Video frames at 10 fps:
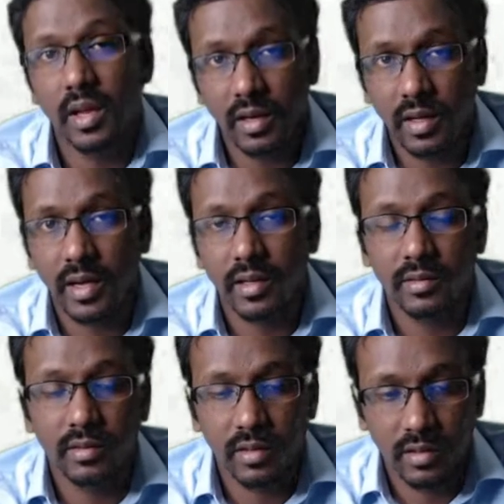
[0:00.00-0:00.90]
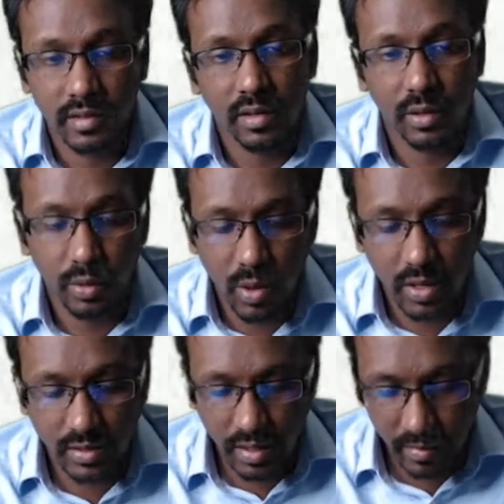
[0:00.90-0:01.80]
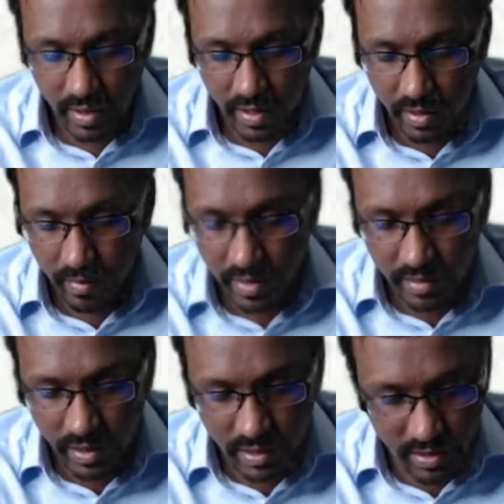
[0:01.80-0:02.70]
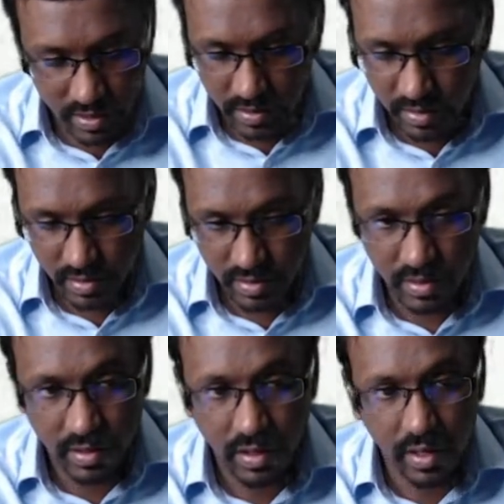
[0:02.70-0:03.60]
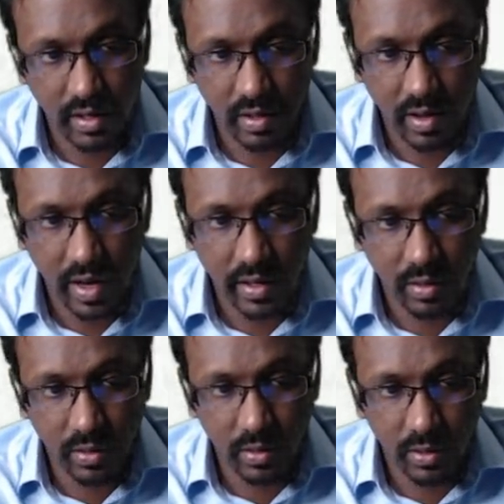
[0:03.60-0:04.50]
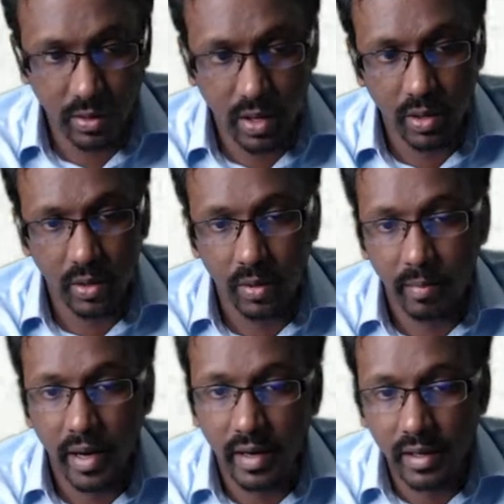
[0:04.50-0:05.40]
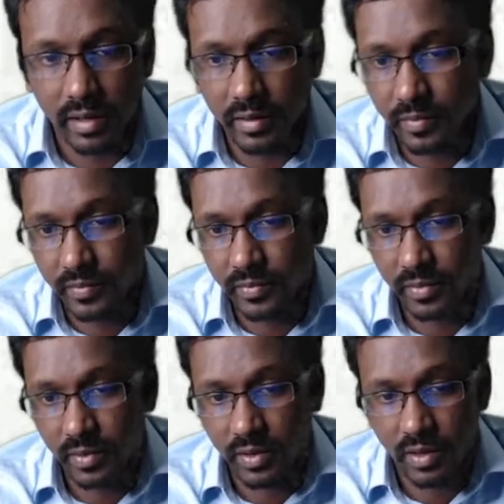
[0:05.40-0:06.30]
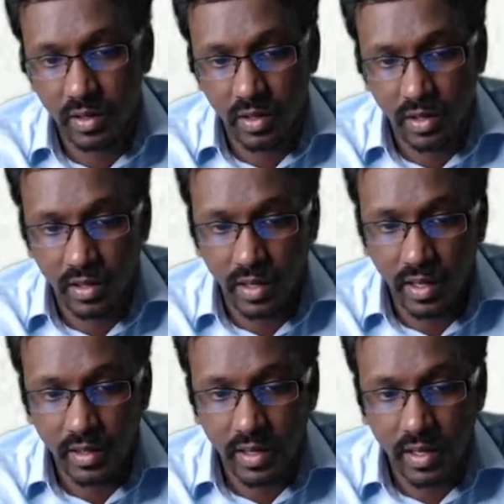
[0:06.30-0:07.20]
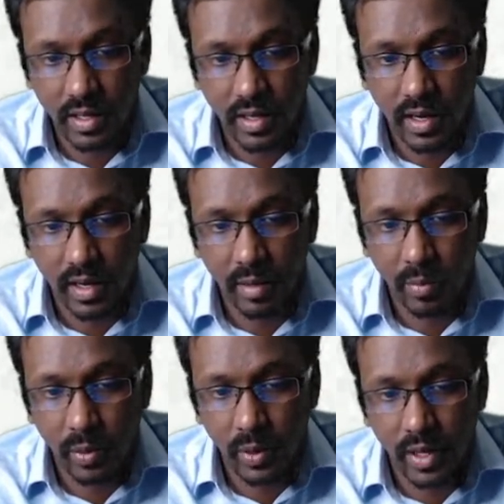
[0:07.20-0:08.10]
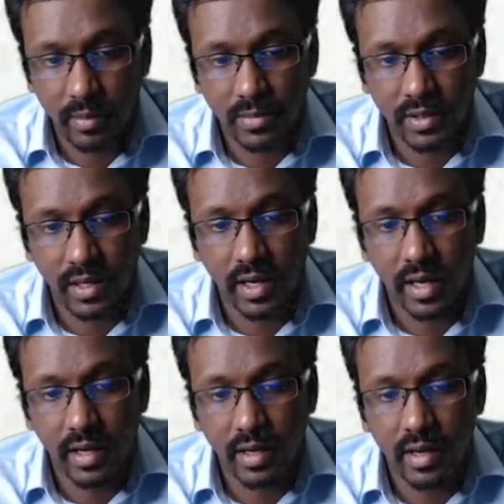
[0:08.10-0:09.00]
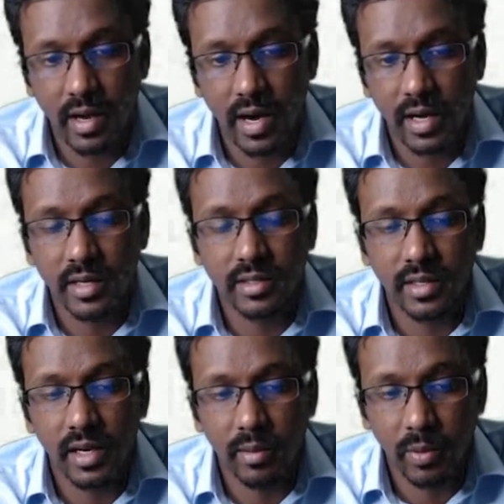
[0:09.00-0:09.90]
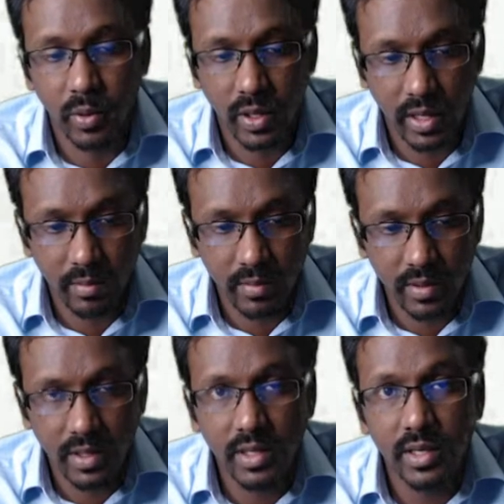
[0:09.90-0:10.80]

In case you got some other message, then try to go to control panel. In that, under programs, click uninstall a program.